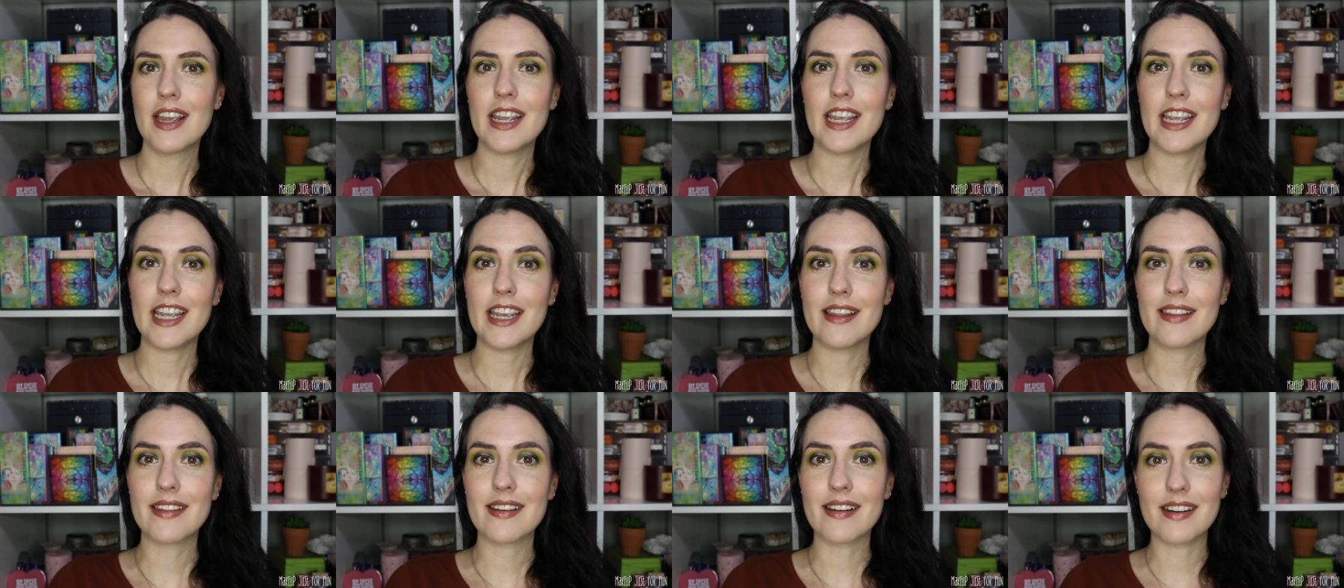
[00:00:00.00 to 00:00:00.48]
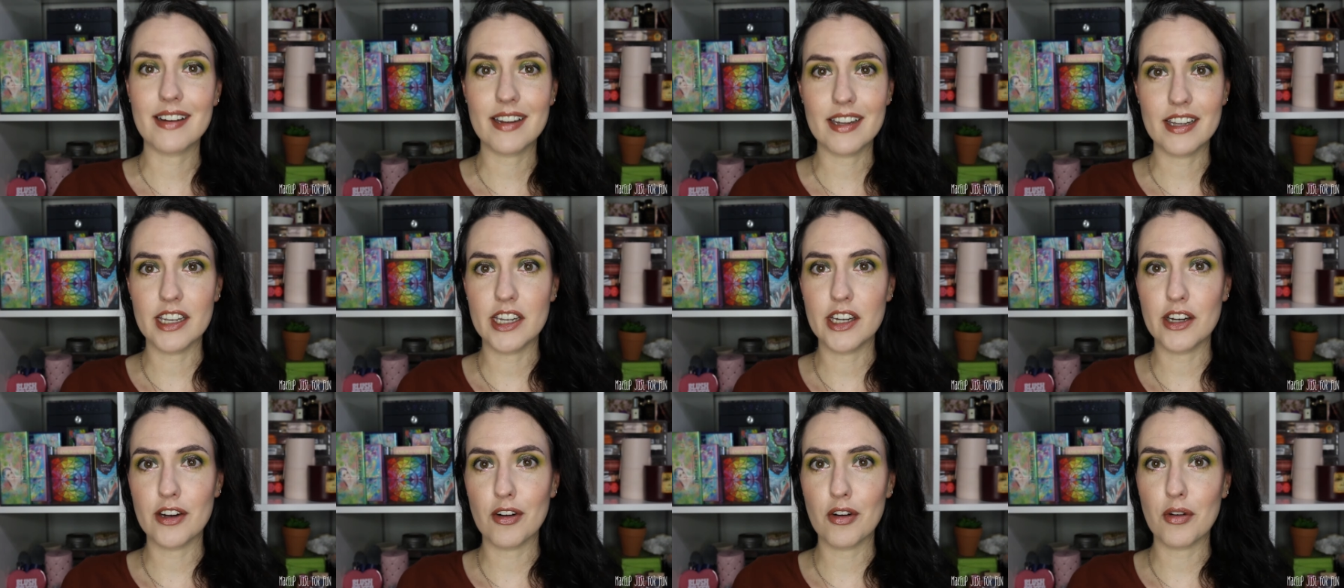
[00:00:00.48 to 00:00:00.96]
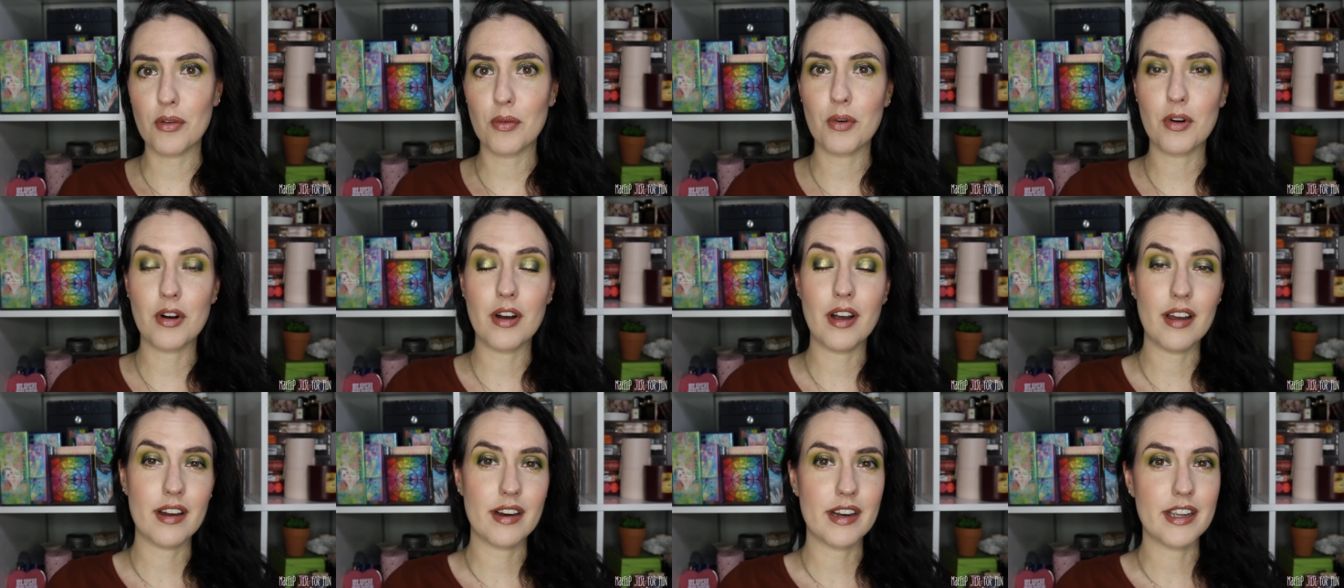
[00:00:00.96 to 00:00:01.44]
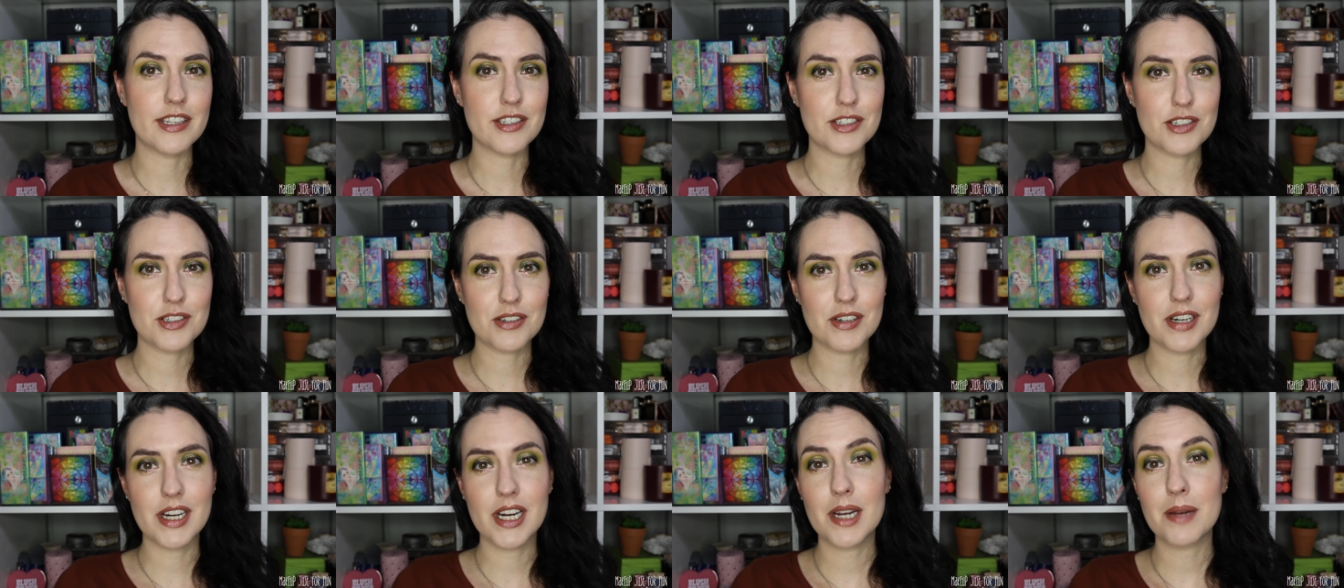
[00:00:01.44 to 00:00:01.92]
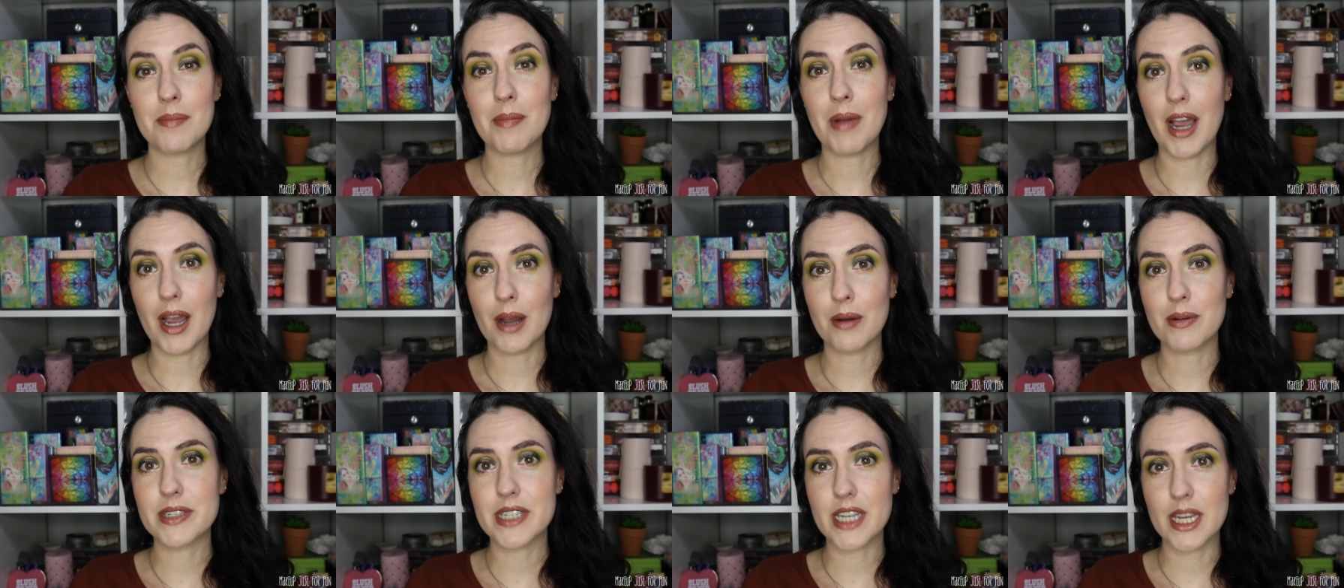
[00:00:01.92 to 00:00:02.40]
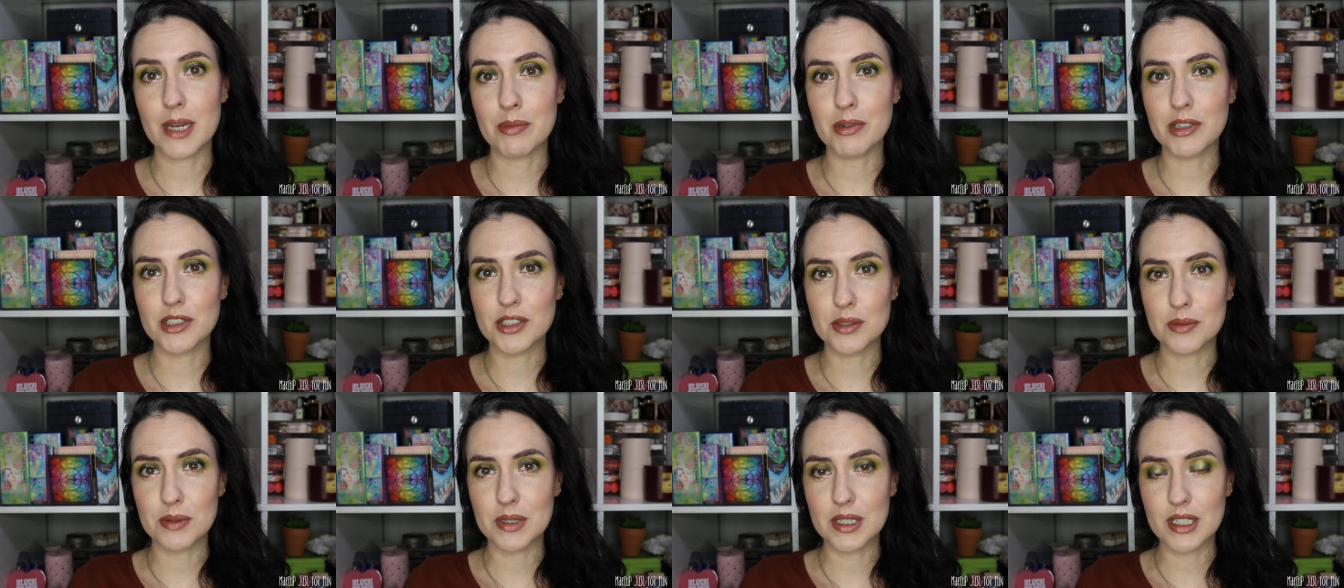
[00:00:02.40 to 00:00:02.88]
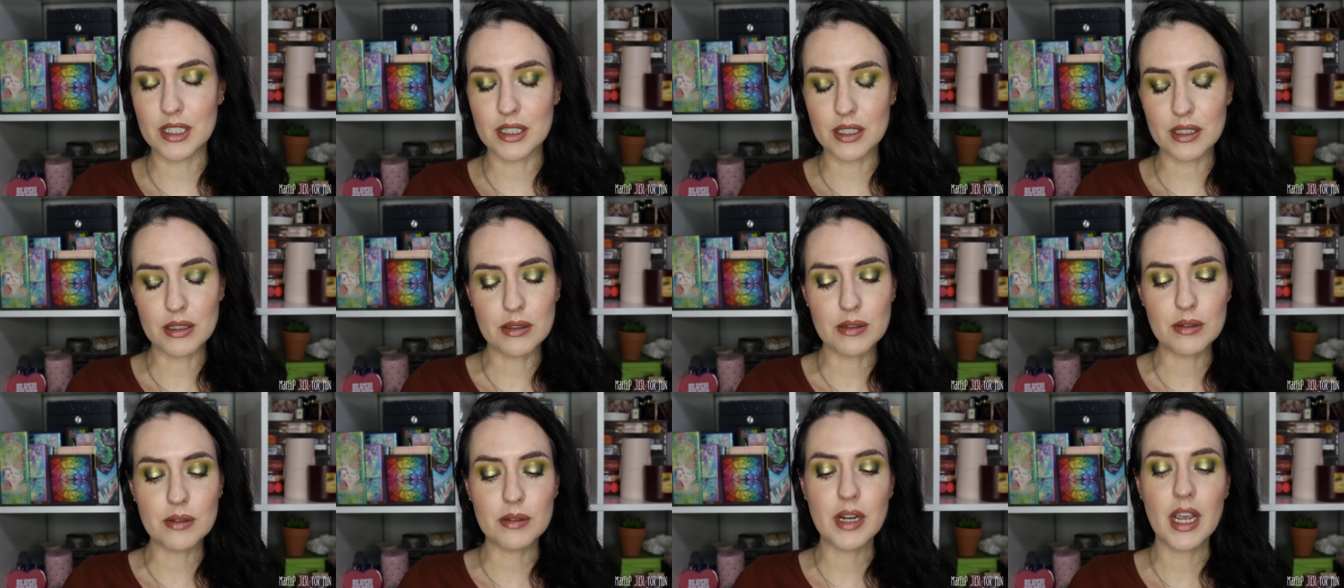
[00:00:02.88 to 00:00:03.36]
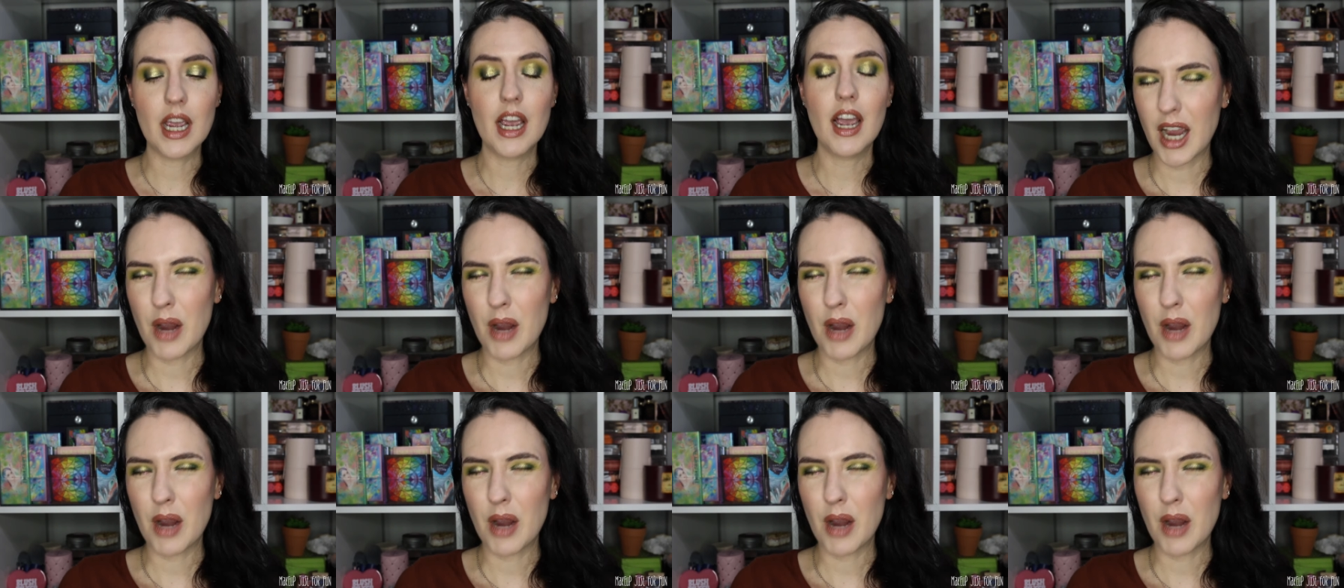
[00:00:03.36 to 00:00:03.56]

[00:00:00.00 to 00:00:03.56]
either here or on Instagram, I was able to include.